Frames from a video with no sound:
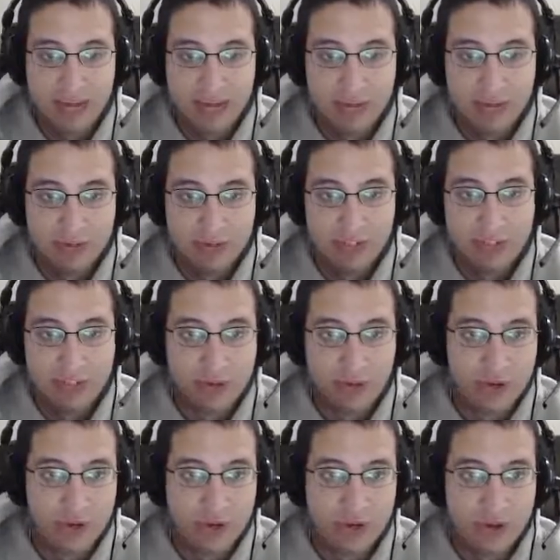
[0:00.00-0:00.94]
so this is
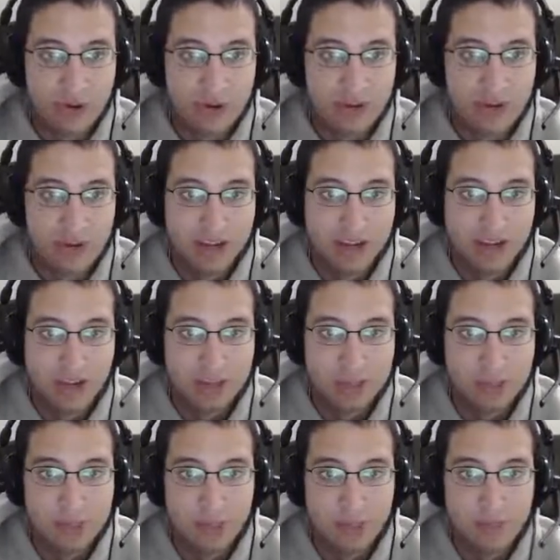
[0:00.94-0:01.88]
already going on like
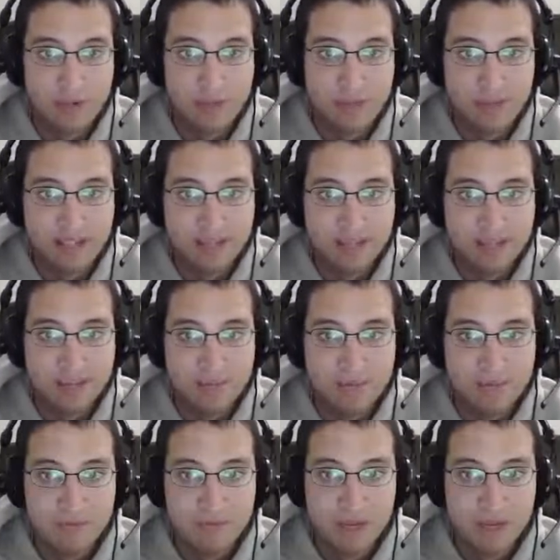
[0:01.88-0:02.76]
almost three minutes and I'm